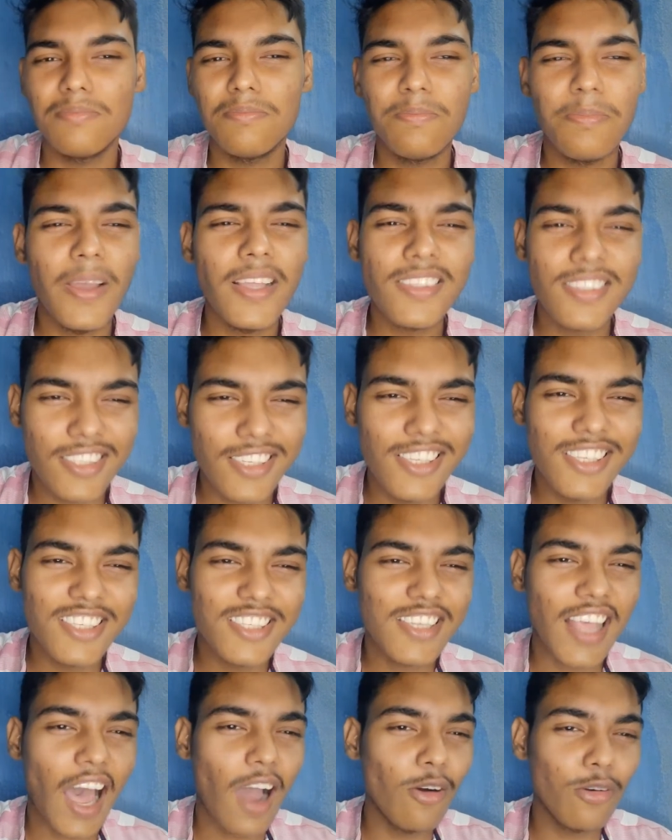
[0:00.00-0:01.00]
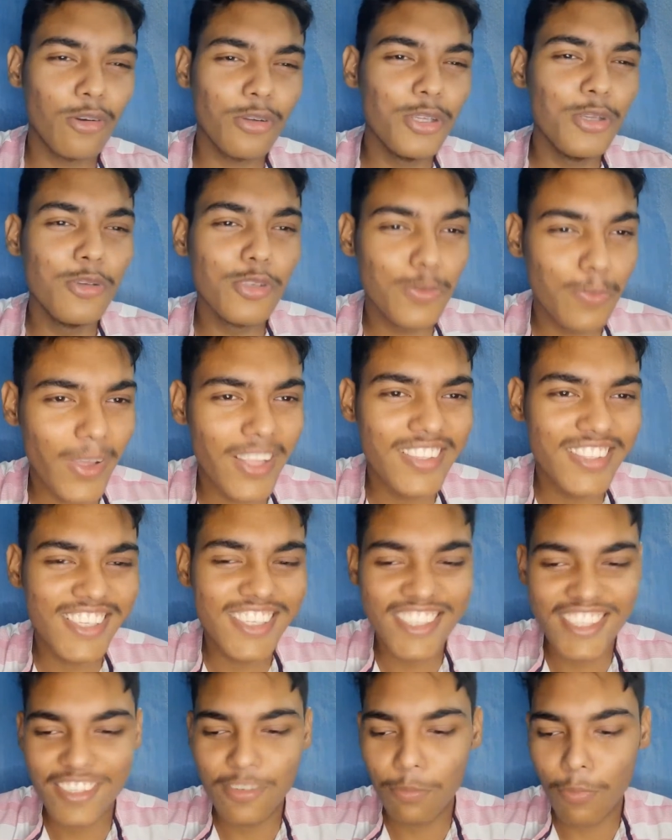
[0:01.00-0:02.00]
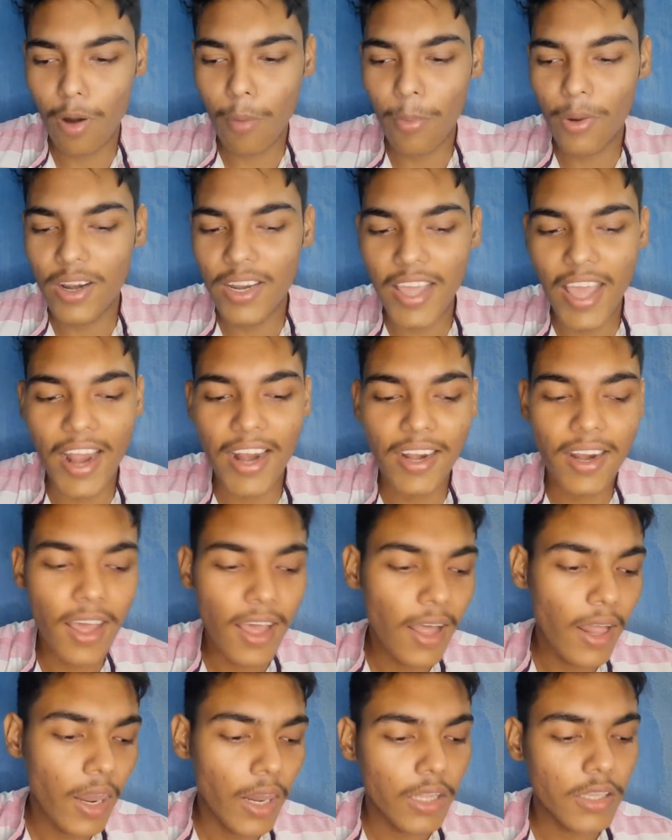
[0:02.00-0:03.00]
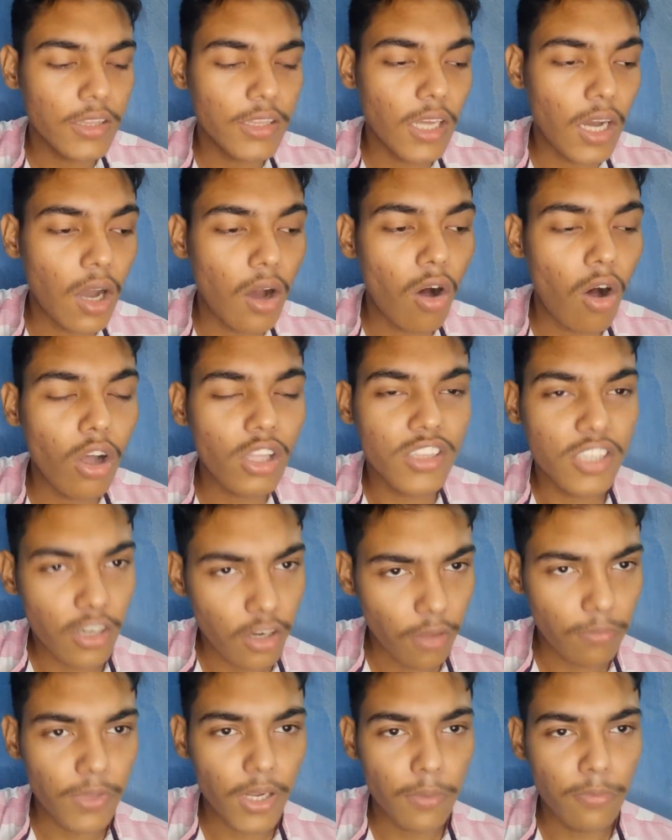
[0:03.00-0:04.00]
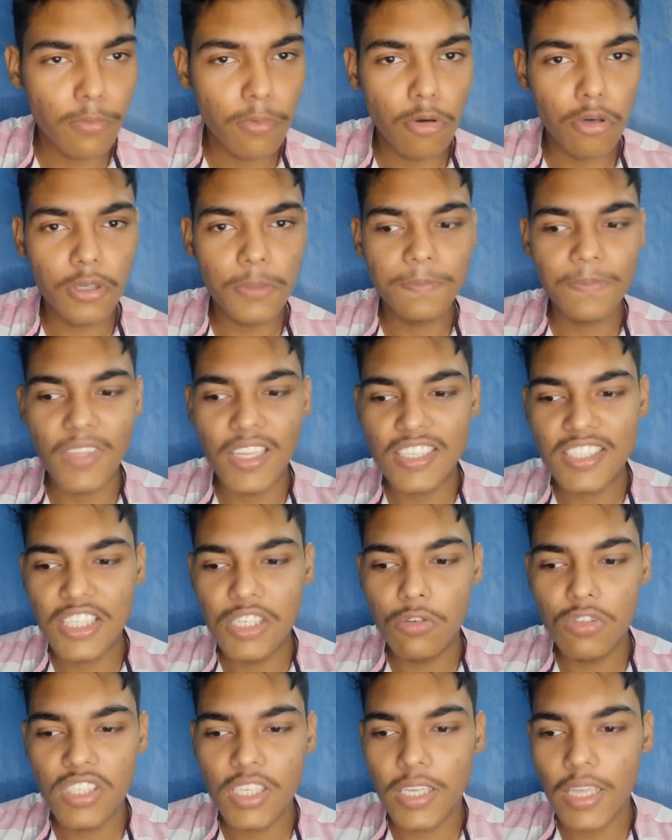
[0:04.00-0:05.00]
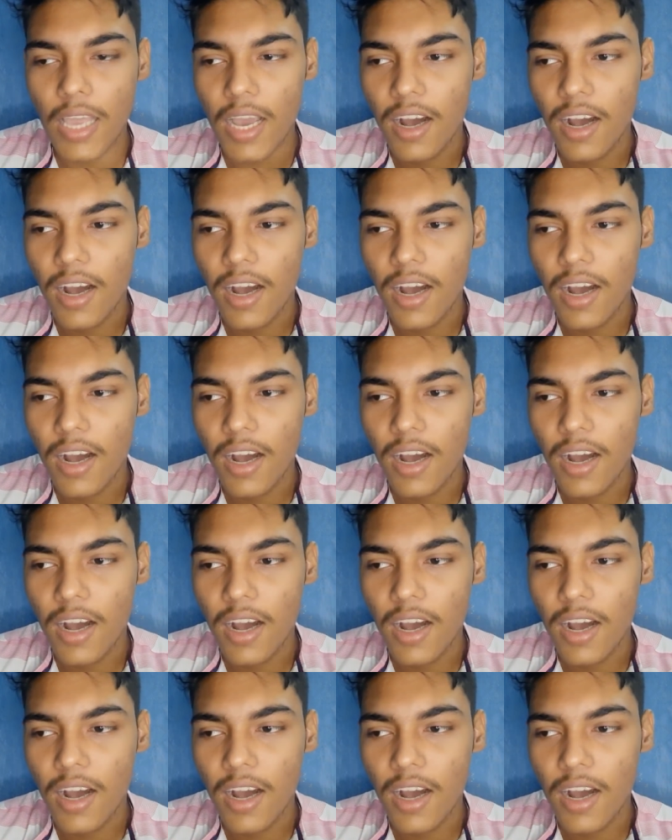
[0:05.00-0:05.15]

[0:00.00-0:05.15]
pencils, how to use pencils properly, and the author of that book is using